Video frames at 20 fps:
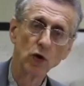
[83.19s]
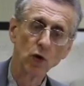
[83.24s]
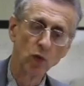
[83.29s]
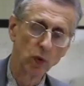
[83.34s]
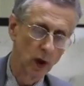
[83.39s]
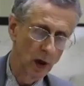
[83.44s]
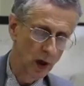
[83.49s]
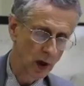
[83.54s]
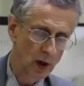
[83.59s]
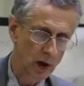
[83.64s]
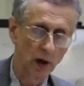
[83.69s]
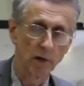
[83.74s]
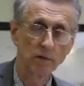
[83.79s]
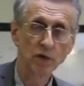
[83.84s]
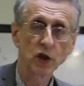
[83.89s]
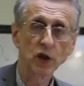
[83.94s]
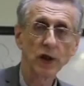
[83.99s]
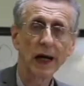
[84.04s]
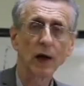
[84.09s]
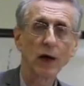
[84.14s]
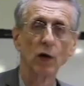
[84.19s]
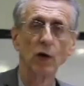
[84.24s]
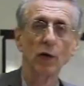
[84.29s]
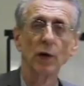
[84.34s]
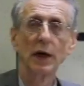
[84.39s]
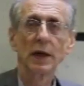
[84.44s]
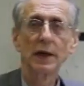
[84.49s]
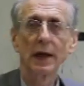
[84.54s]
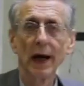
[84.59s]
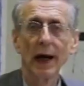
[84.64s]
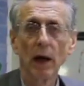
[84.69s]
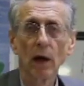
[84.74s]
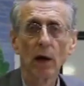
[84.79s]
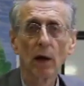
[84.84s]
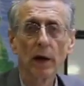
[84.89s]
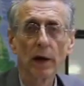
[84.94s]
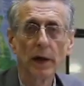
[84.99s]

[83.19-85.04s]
work of Sallons et al.